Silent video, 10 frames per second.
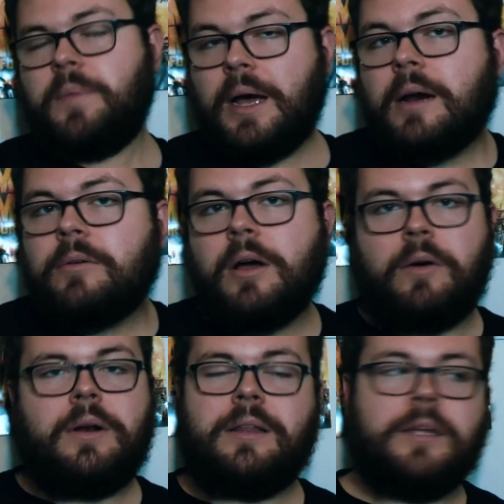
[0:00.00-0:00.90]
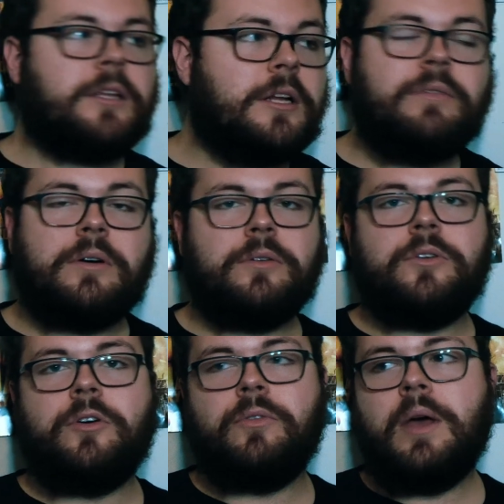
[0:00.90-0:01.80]
I don't know. And I think Denis
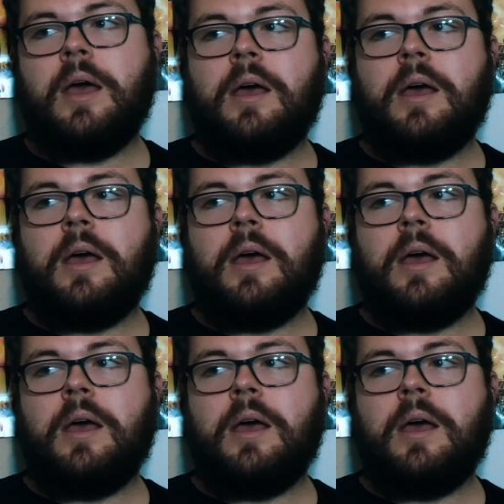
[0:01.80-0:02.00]
Villeneuve,